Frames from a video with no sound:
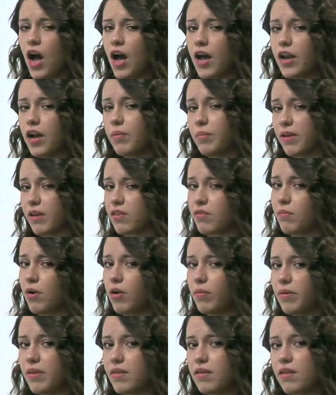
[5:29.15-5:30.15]
on helping
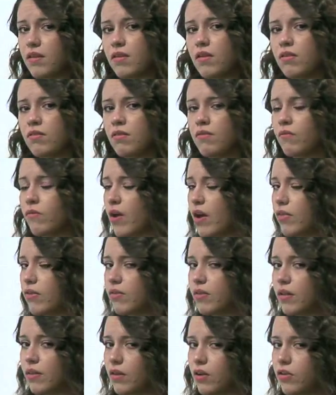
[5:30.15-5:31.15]
small businesses
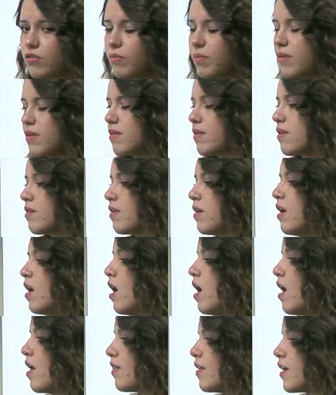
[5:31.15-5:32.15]
rather than large business,
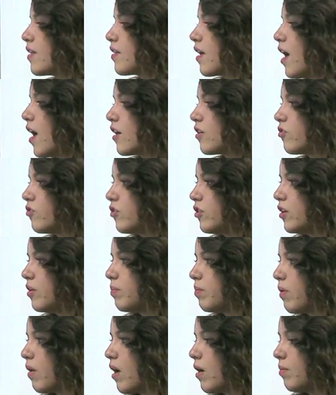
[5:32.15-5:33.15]
that's actually
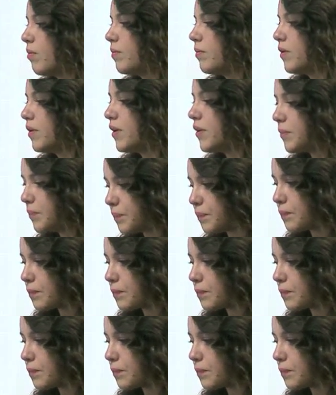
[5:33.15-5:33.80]
probably